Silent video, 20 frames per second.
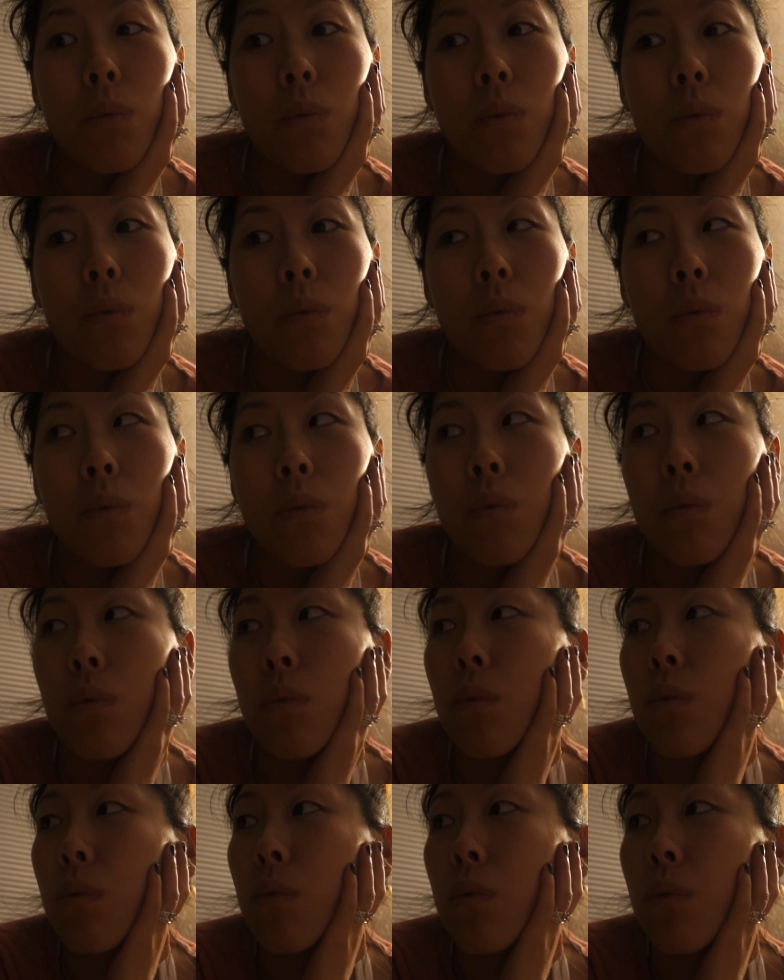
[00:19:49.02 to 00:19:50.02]
Have you seen
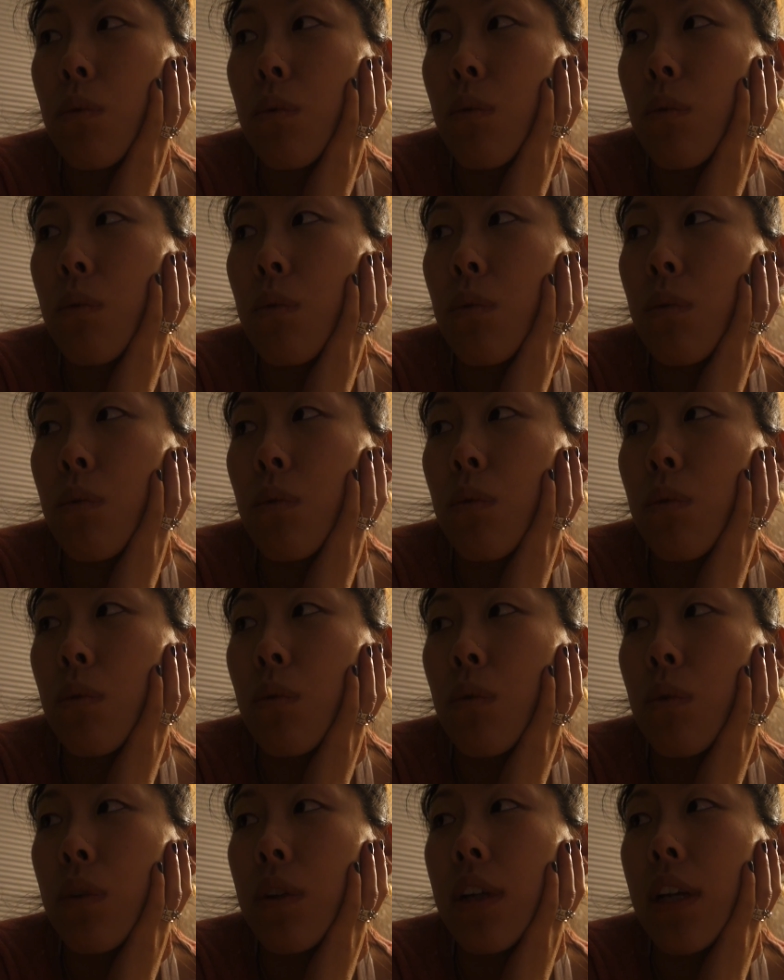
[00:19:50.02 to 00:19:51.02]
Gravity?
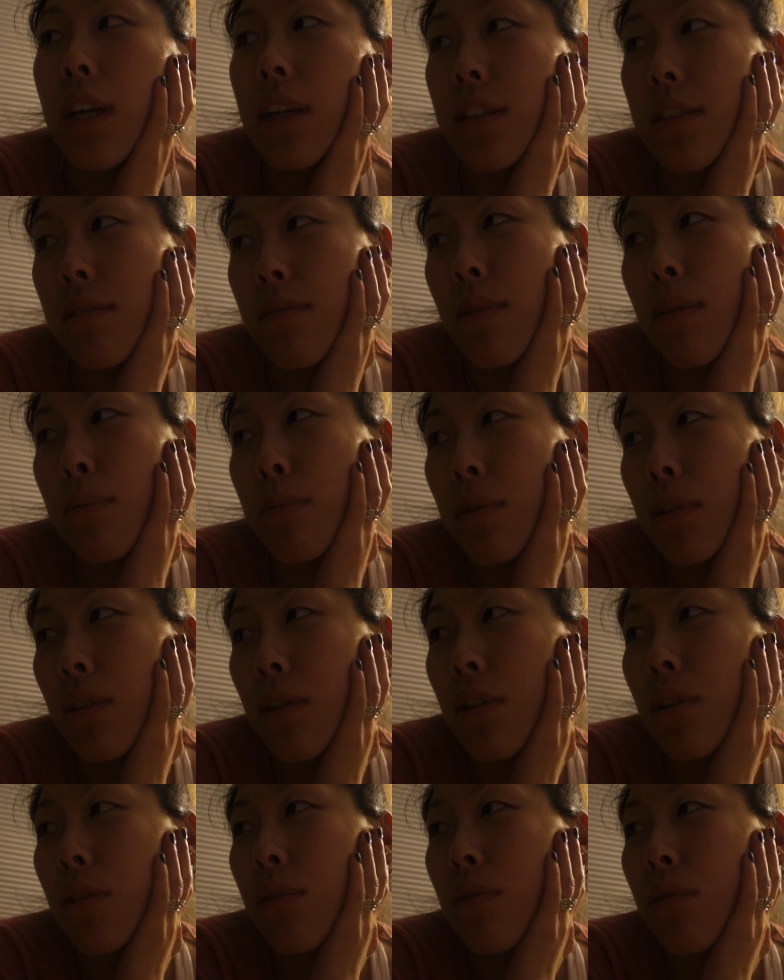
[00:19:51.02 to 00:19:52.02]
Yes,
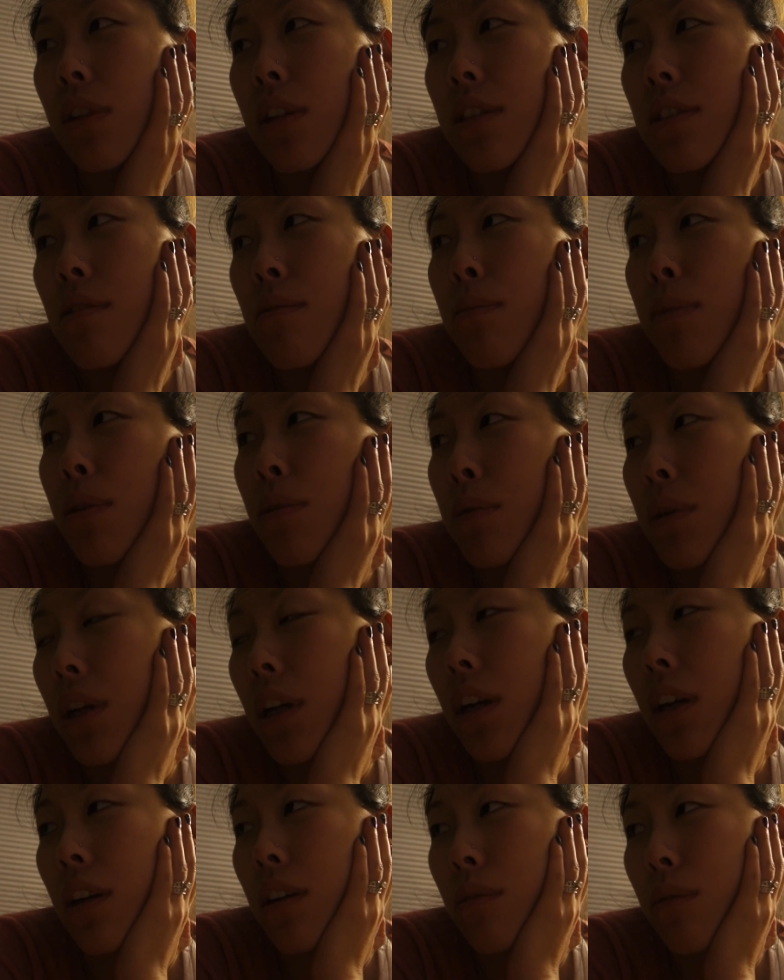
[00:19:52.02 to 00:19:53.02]
remember Lisa and Bill were
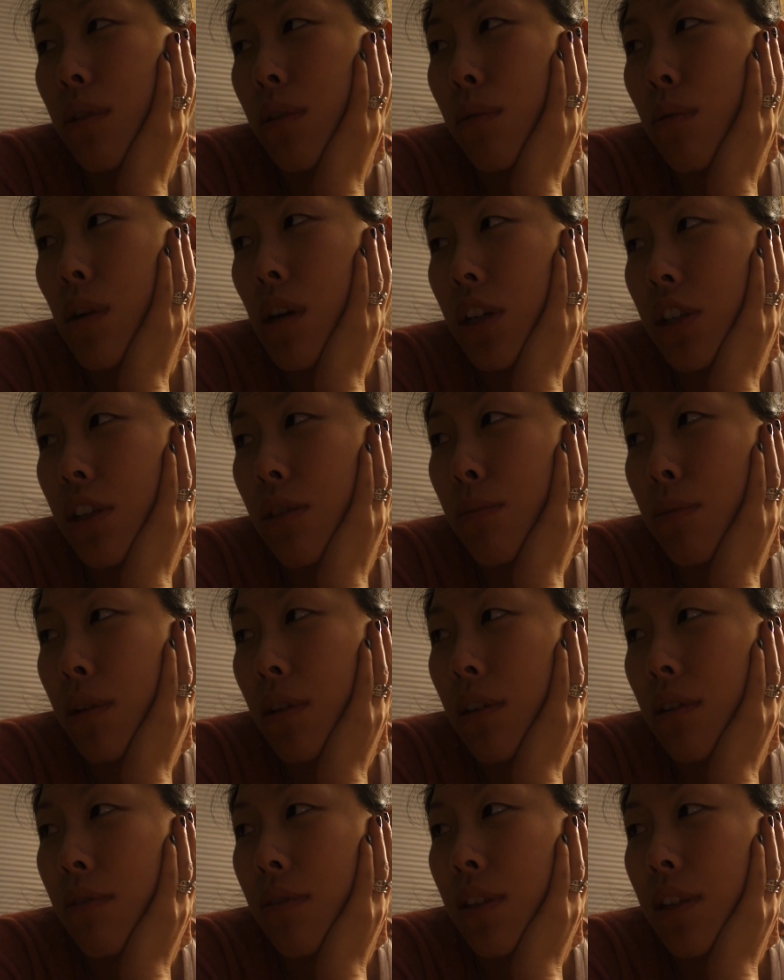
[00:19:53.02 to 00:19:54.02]
here and we were watching
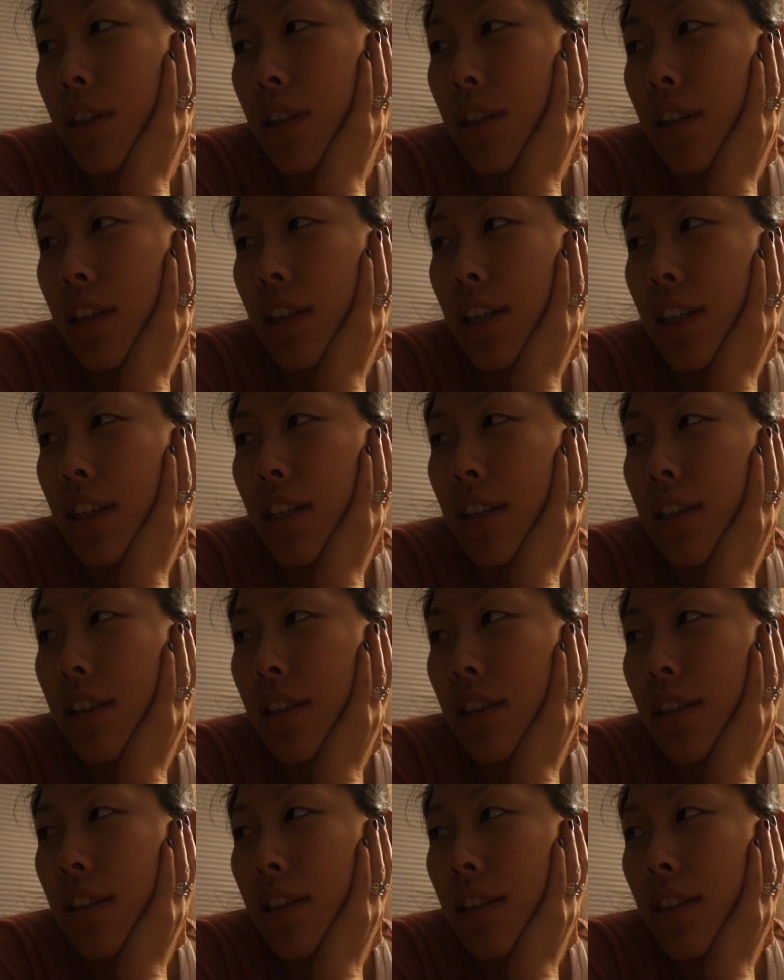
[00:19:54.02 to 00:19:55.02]
part of it, and I, I didn't
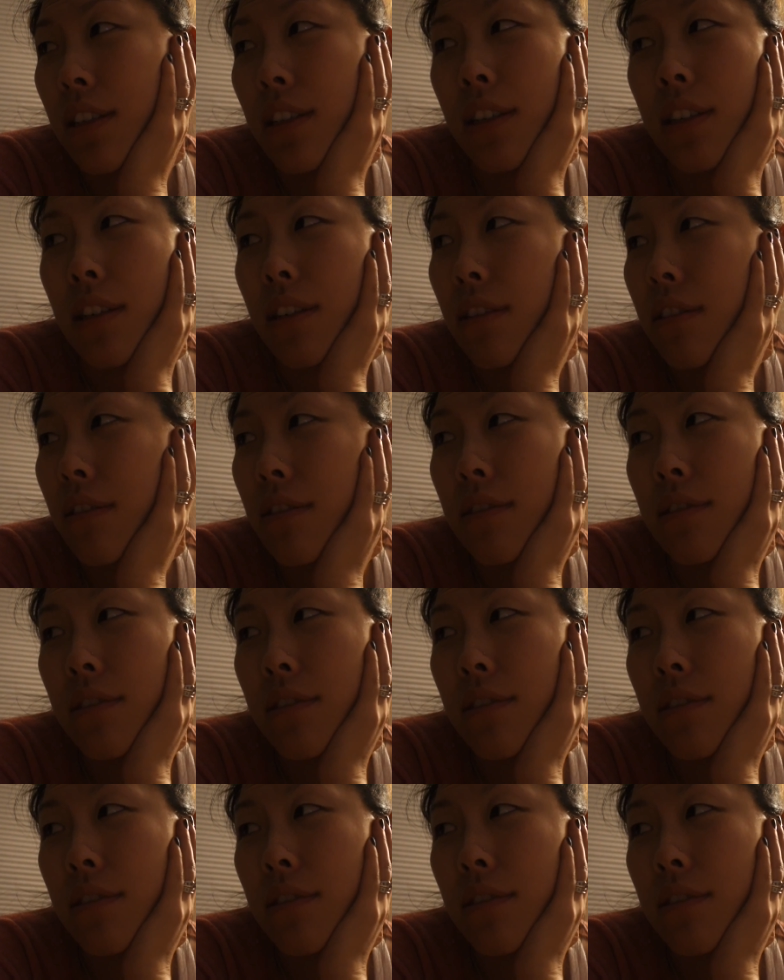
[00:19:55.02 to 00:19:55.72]
like it. No.